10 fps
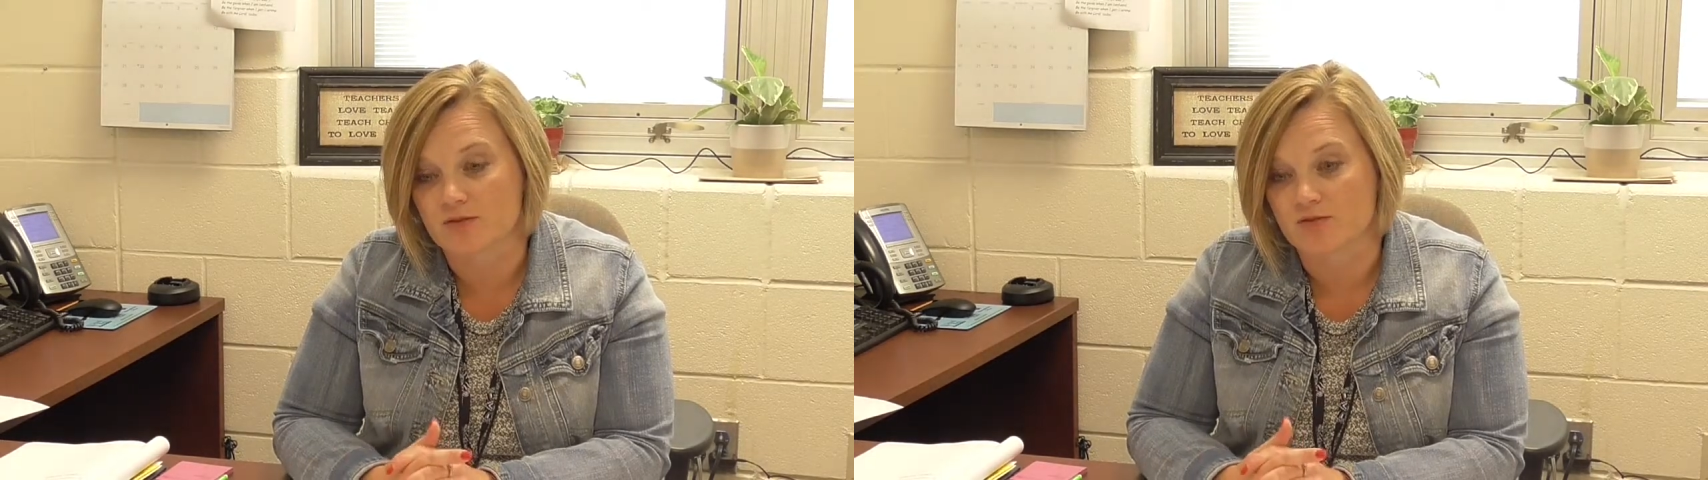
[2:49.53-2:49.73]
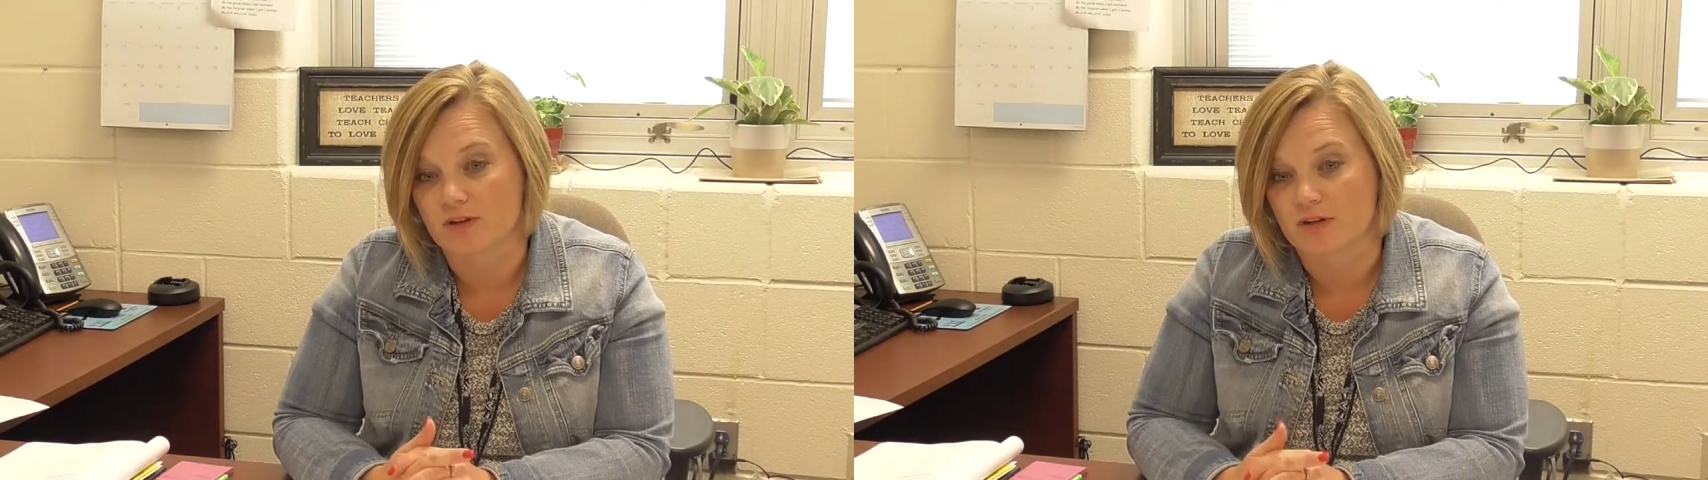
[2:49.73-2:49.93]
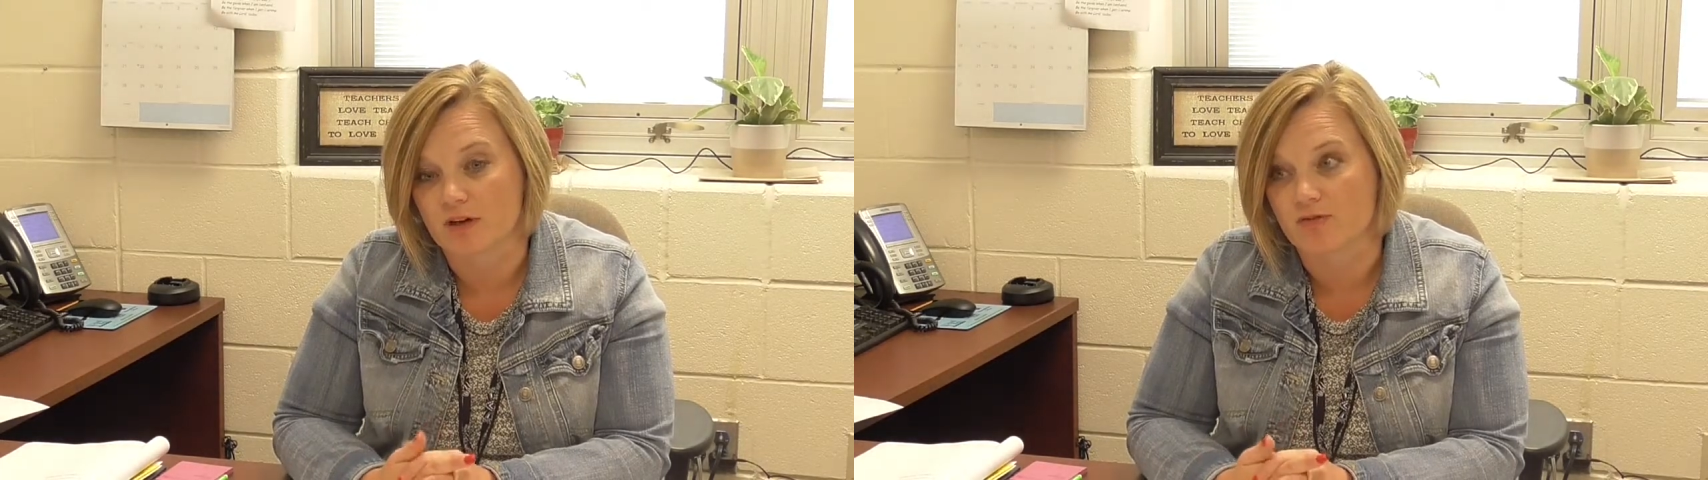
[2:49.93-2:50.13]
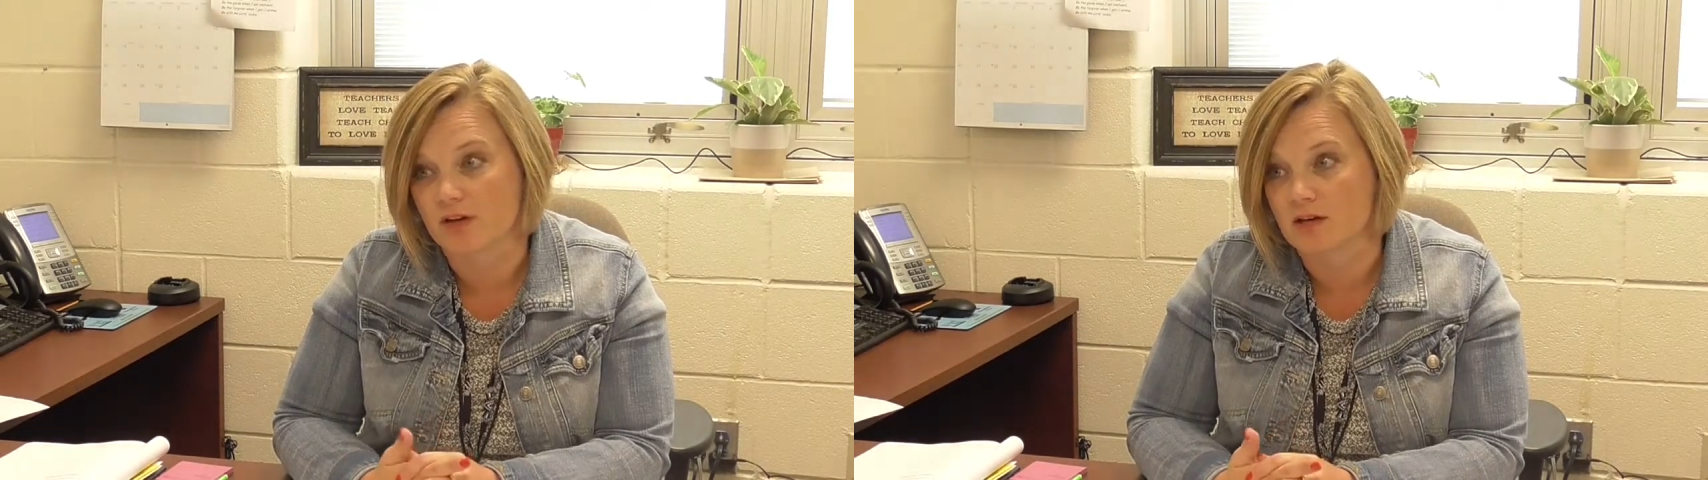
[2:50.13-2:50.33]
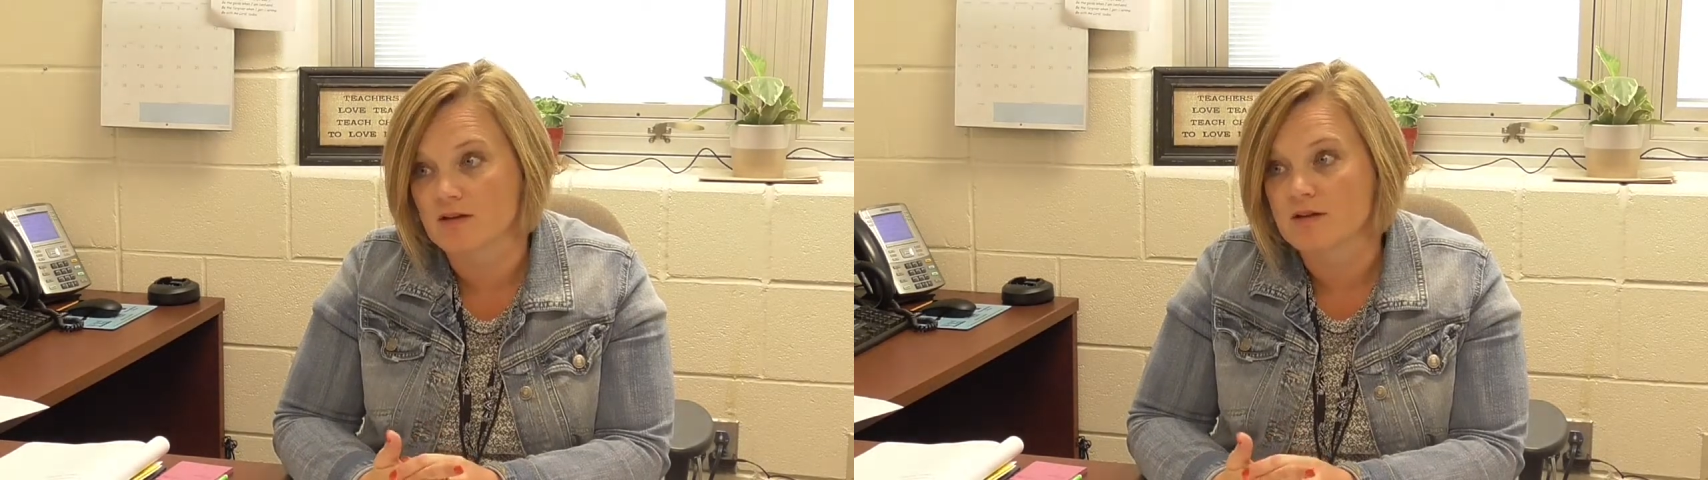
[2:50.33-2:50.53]
to
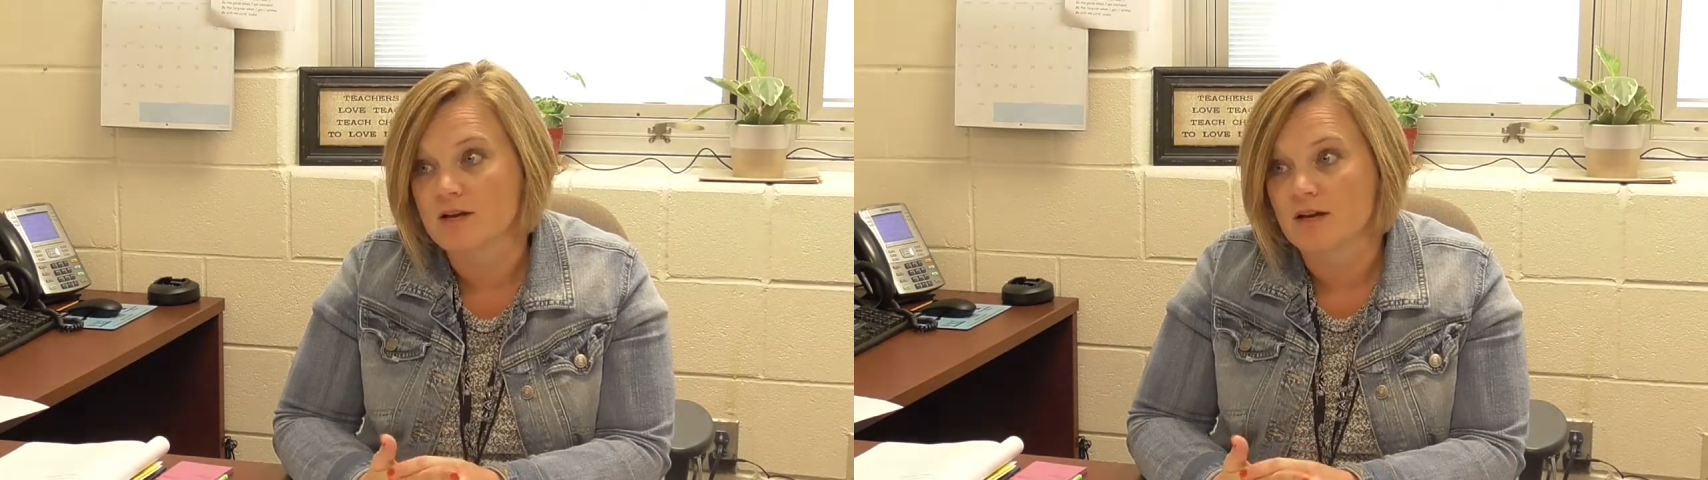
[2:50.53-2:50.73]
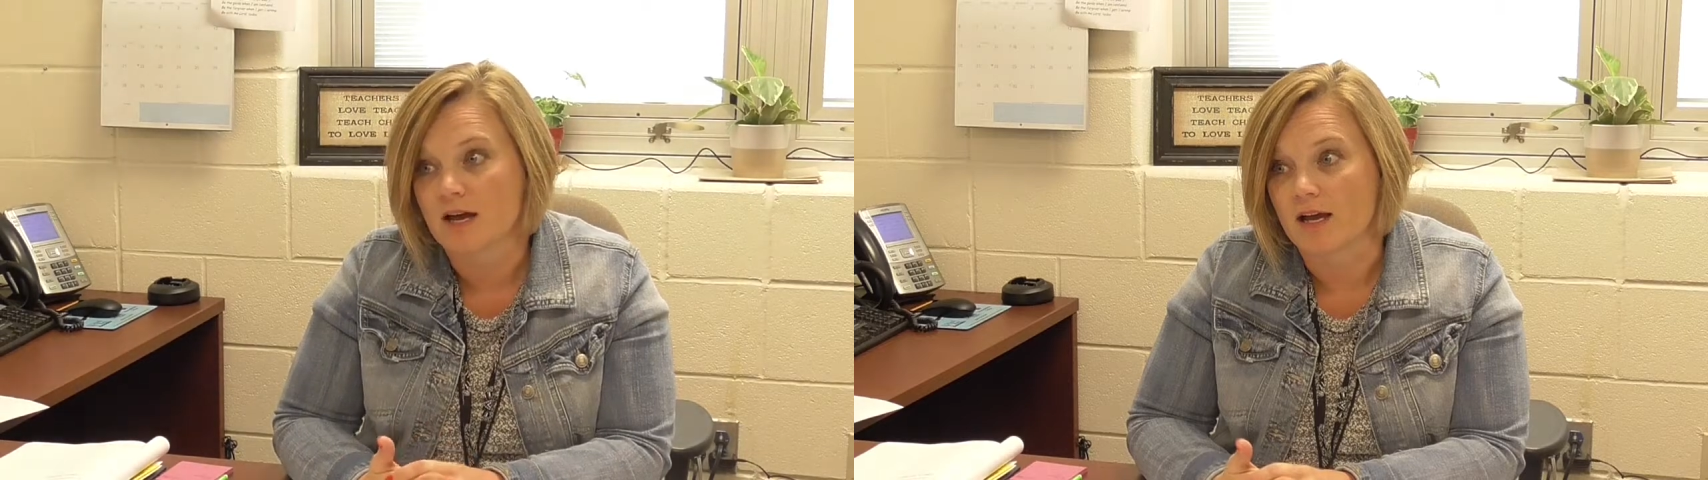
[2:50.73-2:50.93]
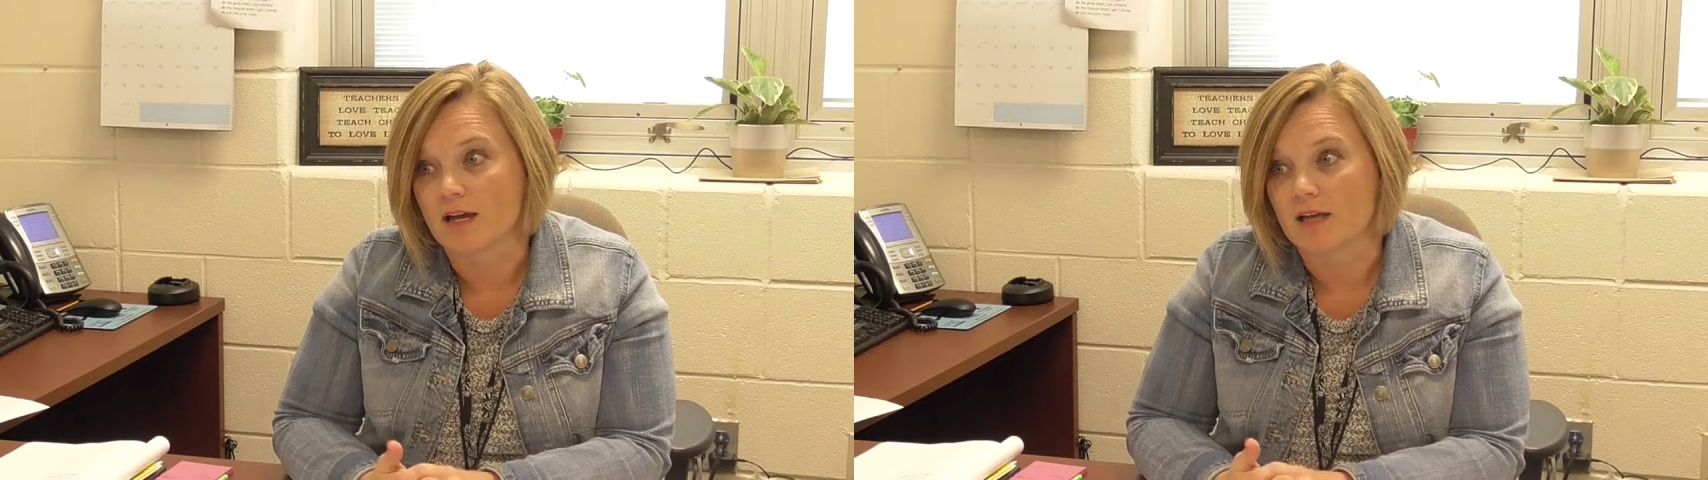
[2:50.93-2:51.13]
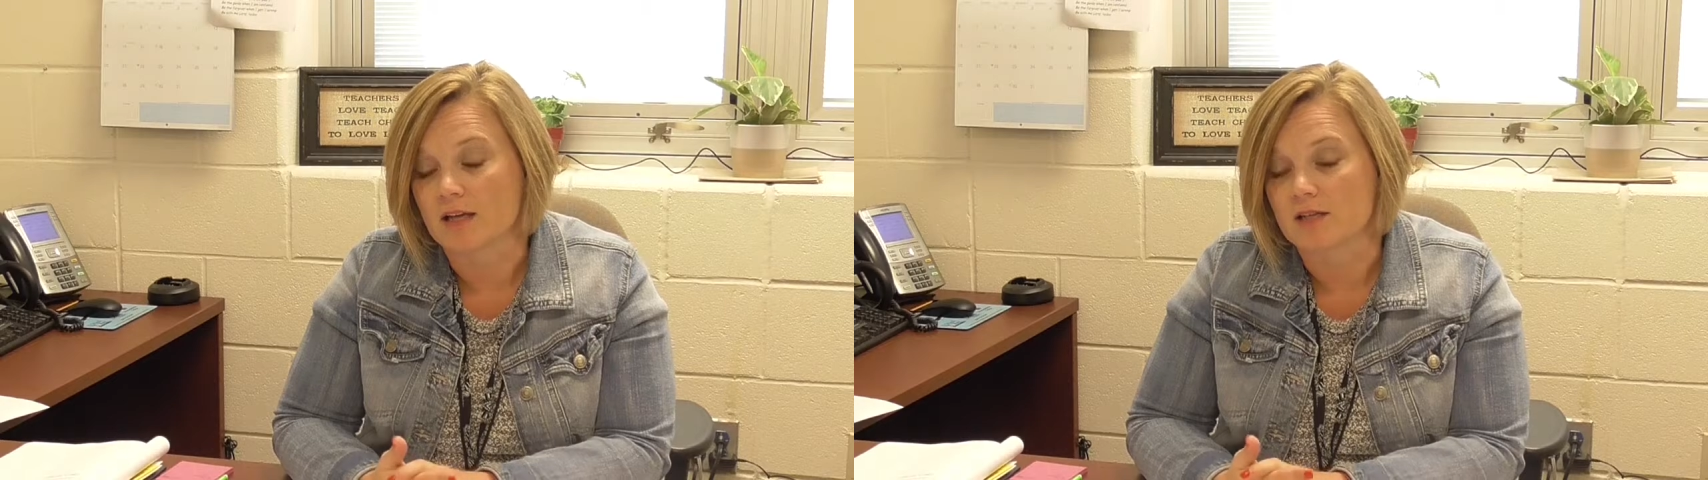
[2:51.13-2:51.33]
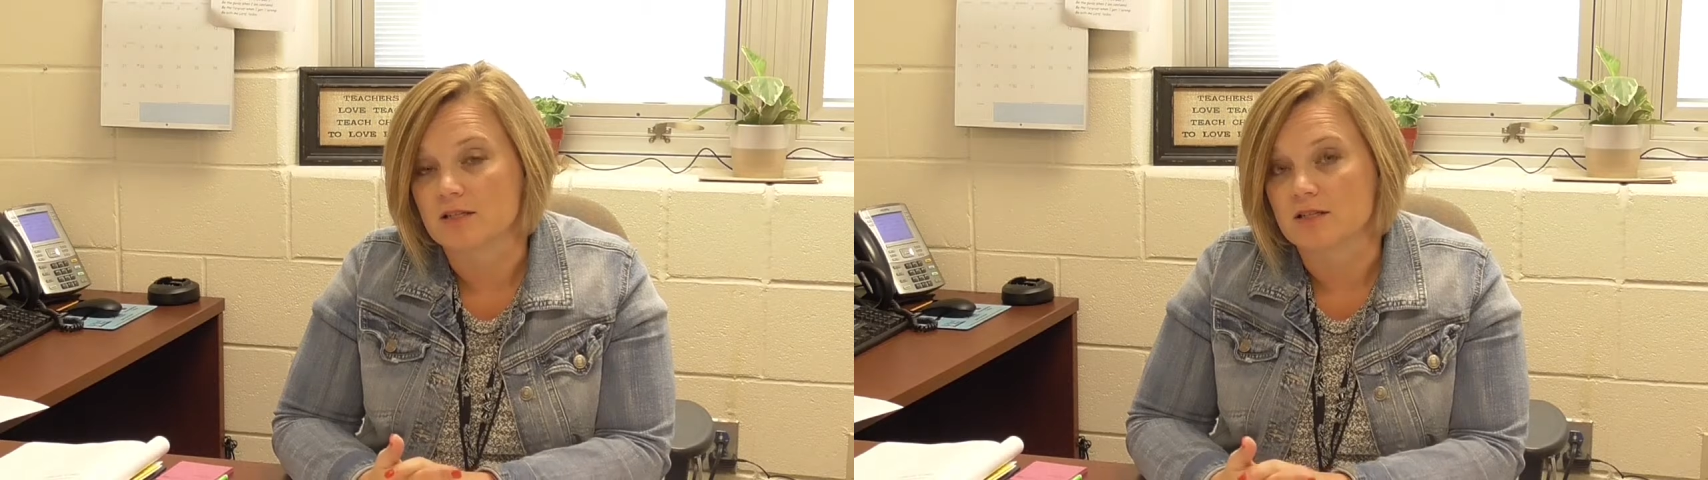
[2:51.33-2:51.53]
Philadelphia,
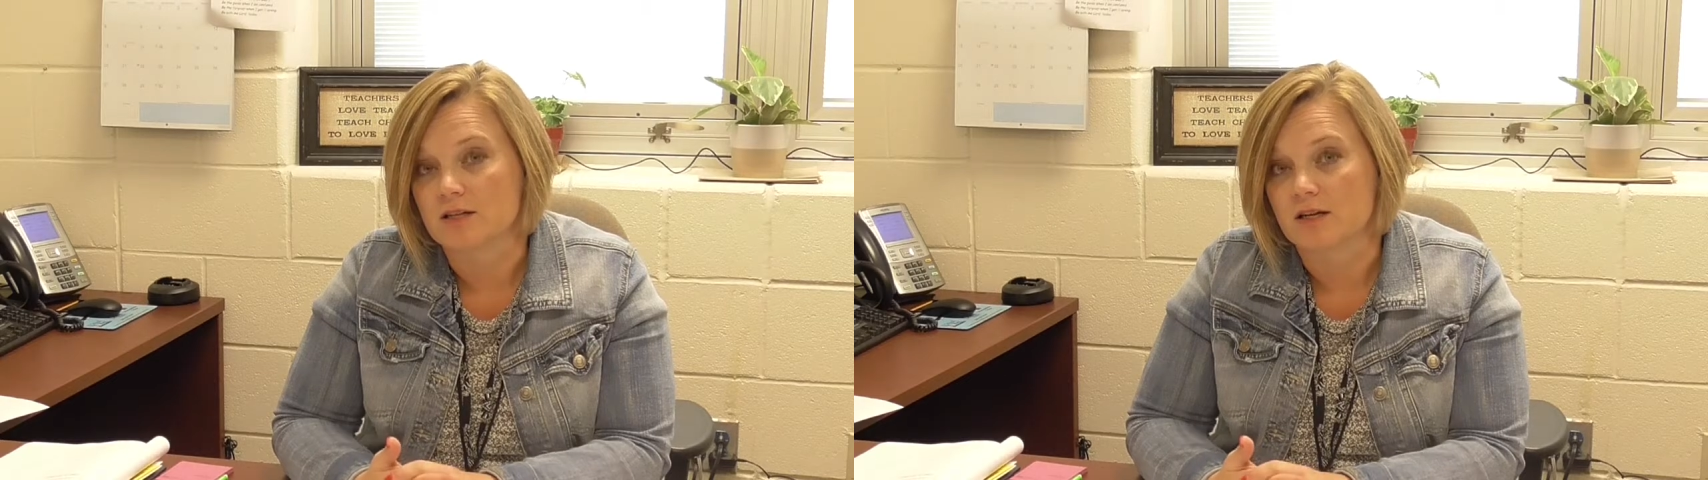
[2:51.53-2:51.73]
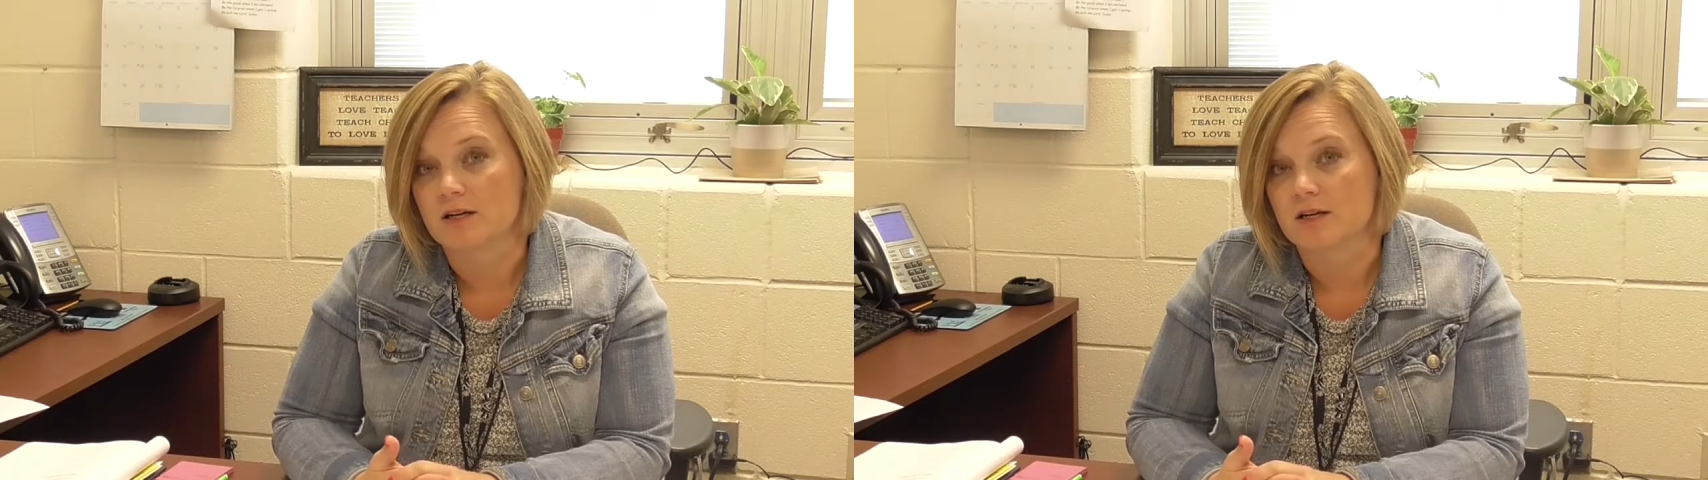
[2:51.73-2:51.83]
and